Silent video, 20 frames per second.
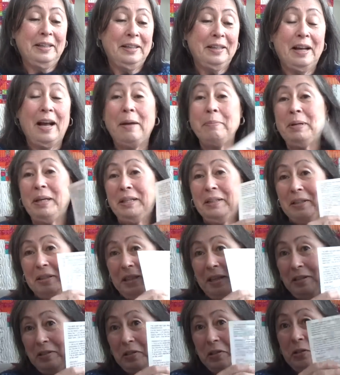I mean,
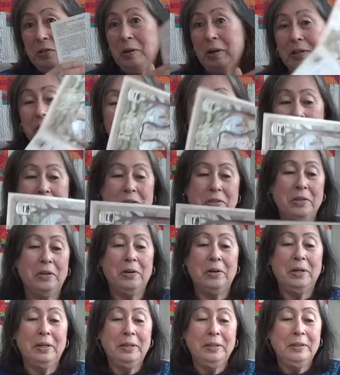the instructions
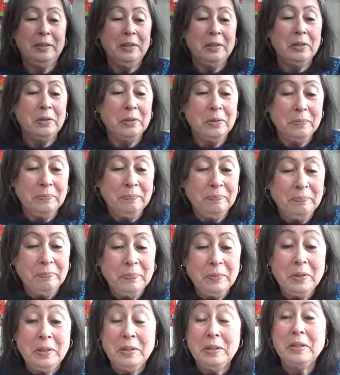are,
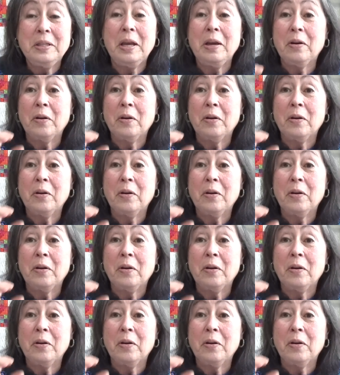they